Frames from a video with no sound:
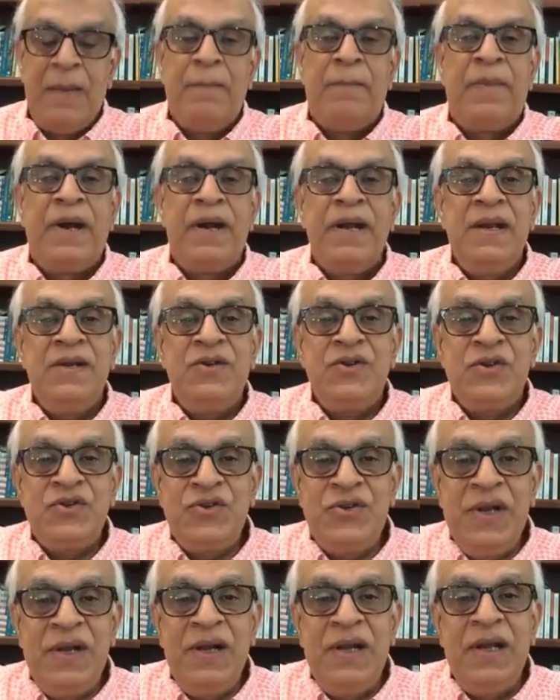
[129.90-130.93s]
But
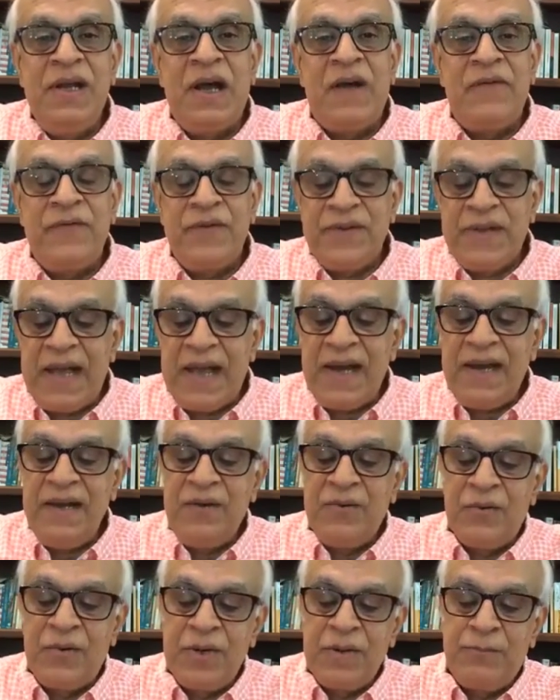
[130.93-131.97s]
interestingly, after that
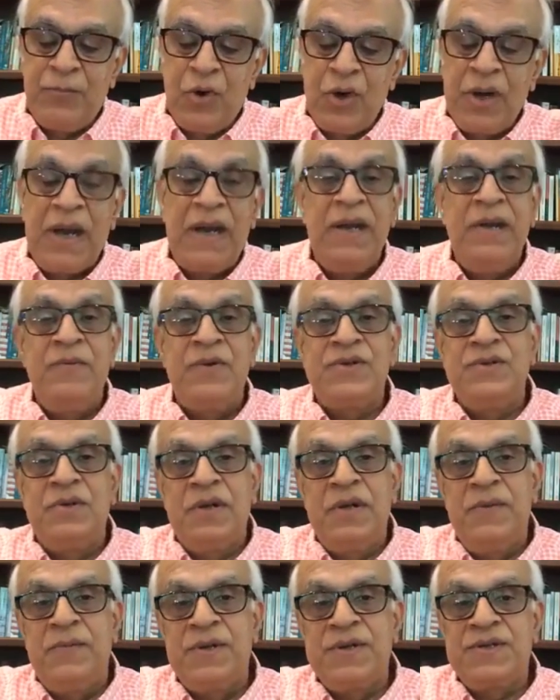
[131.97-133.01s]
he wrote a book, and he
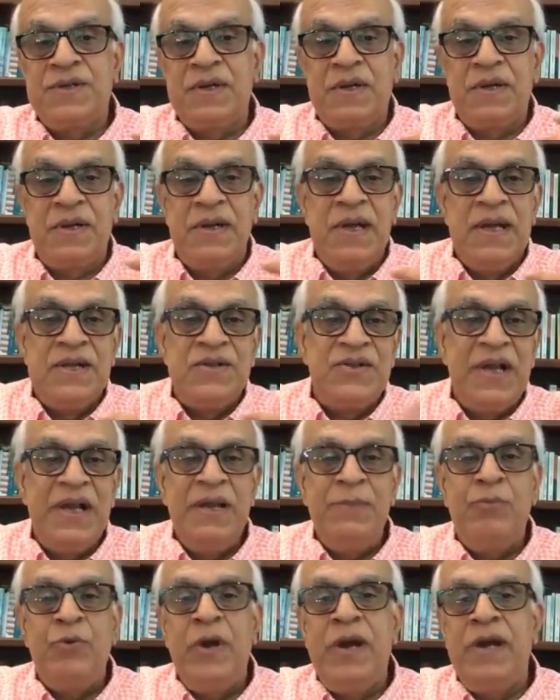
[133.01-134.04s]
was
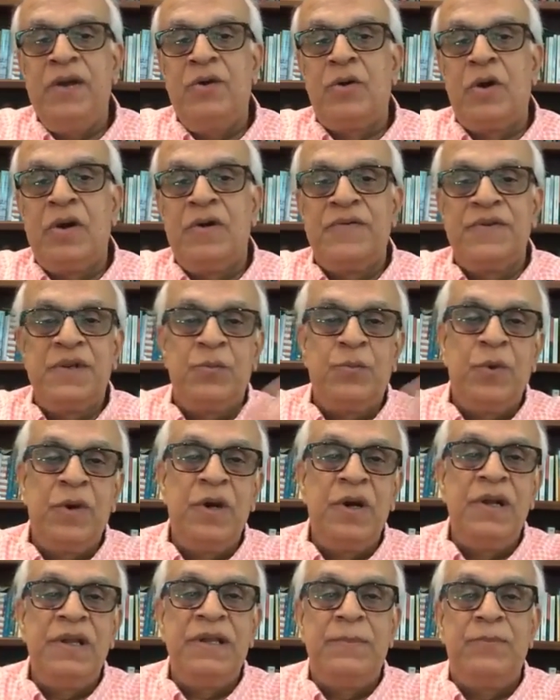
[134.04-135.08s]
celebrated all over the
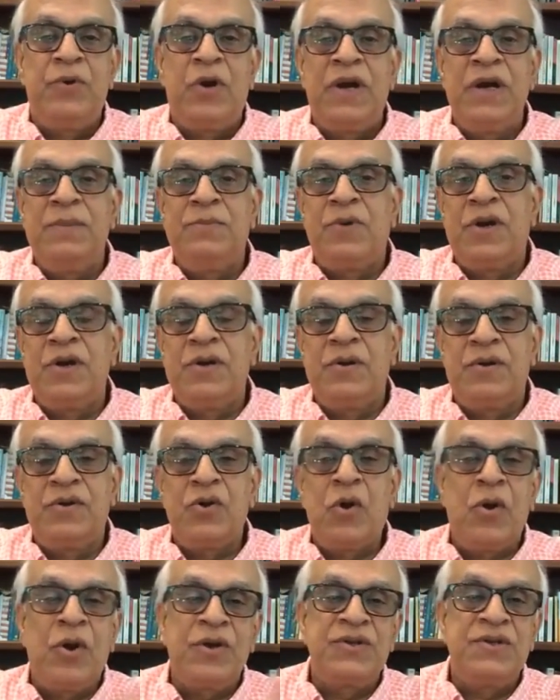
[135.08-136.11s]
world. They brought him on
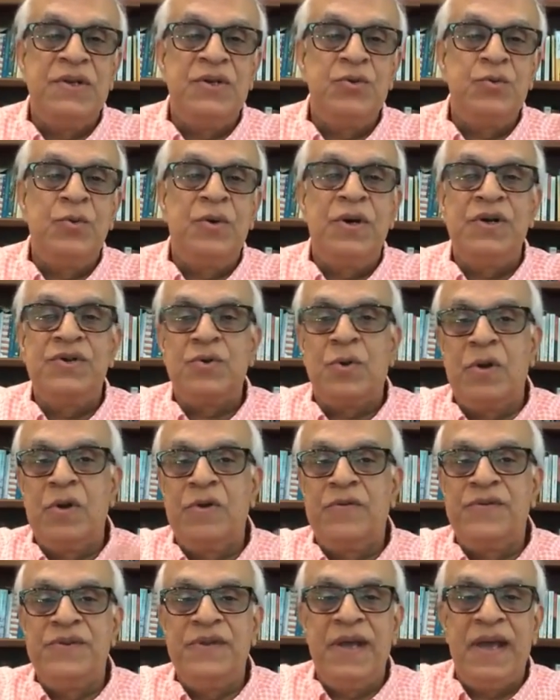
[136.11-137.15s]
talks and tours all
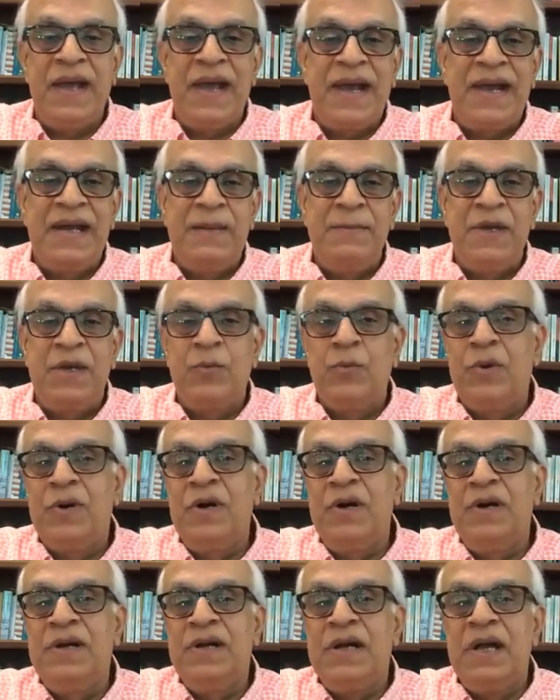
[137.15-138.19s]
over the academic
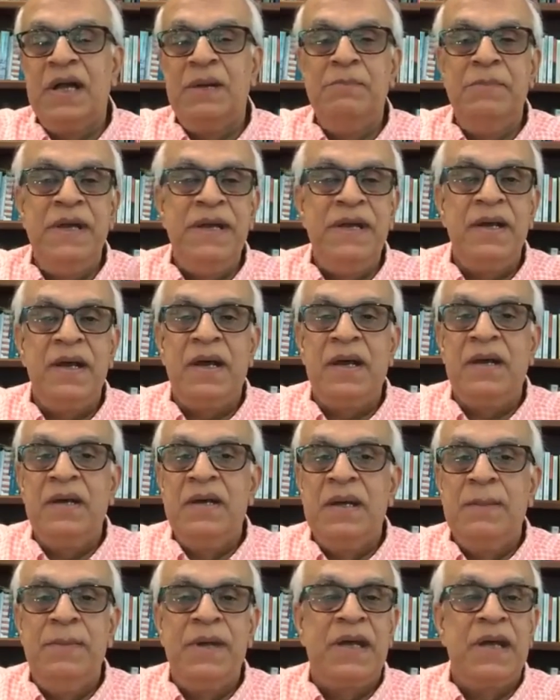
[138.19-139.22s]
world, and media
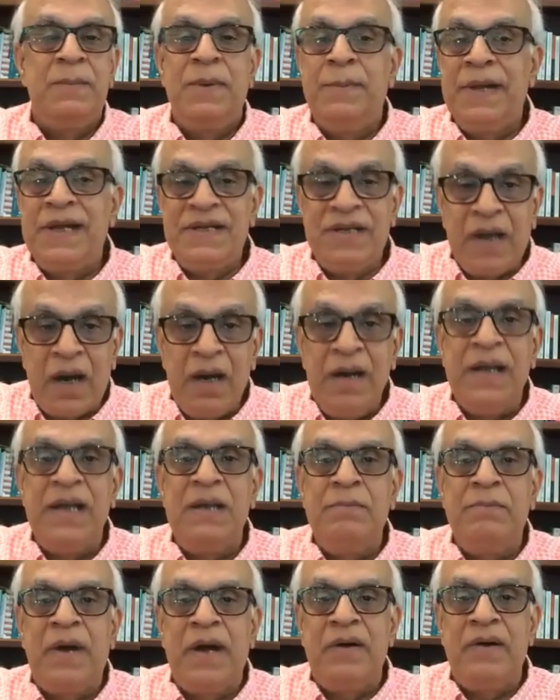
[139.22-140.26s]
became a big
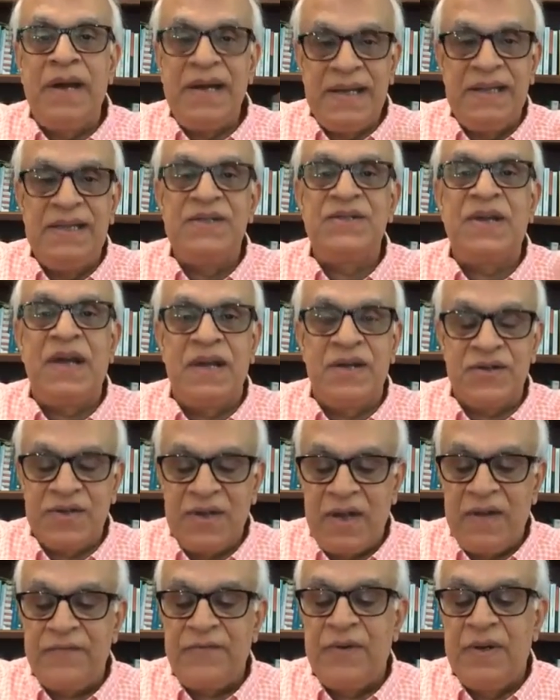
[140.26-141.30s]
darling by writing this kind of
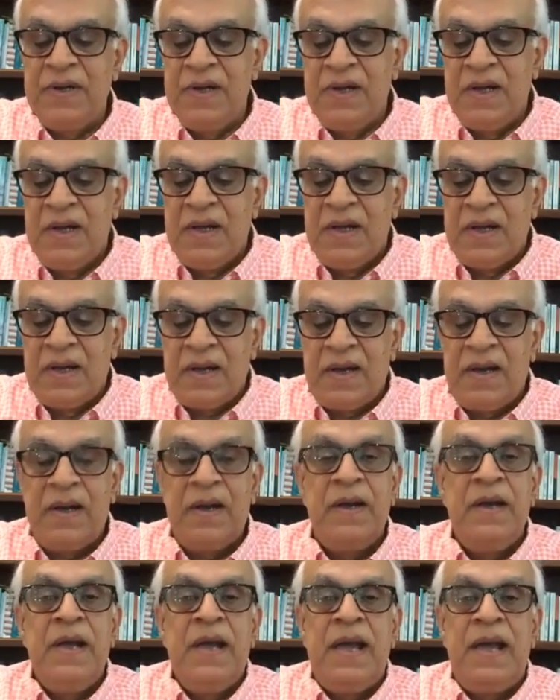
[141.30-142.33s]
stuff.
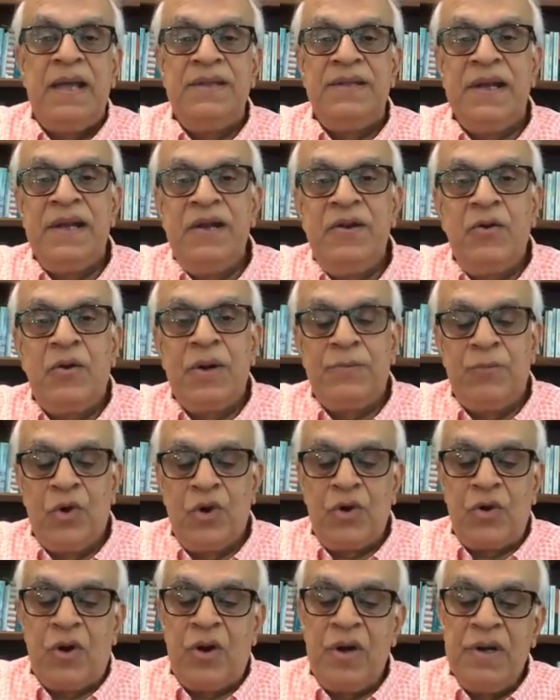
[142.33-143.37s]
And then he wrote a
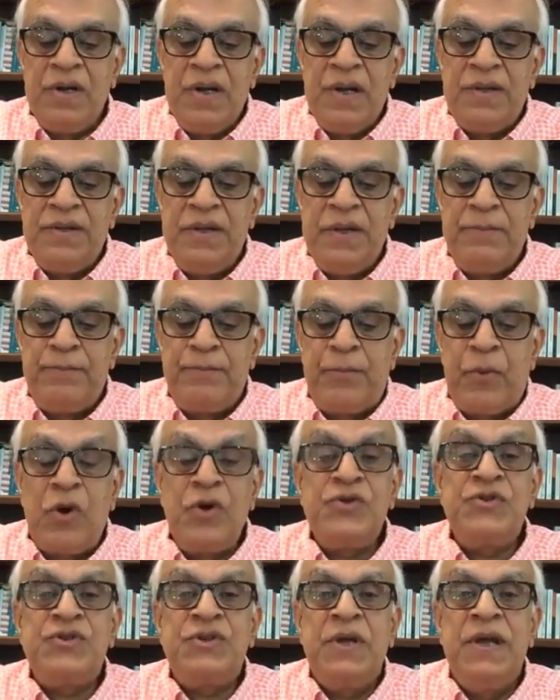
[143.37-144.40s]
book called The
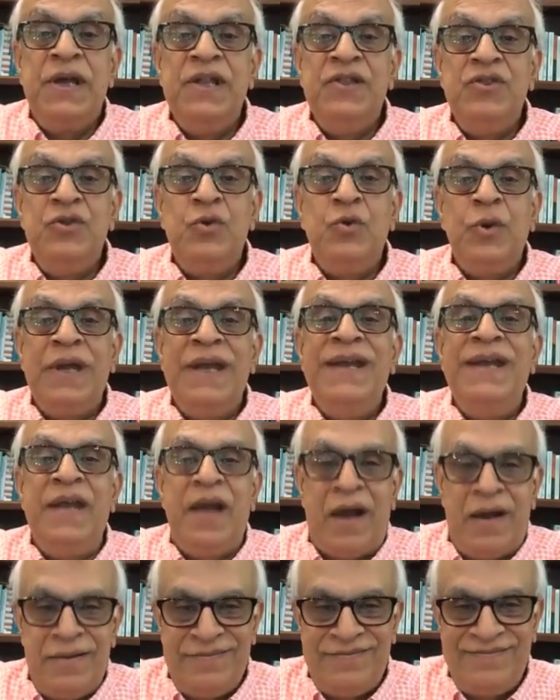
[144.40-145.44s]
Post-Hindu
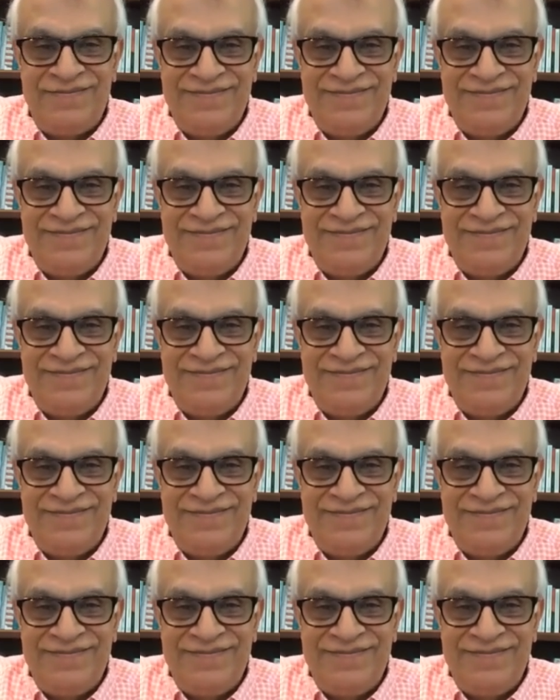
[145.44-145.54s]
India,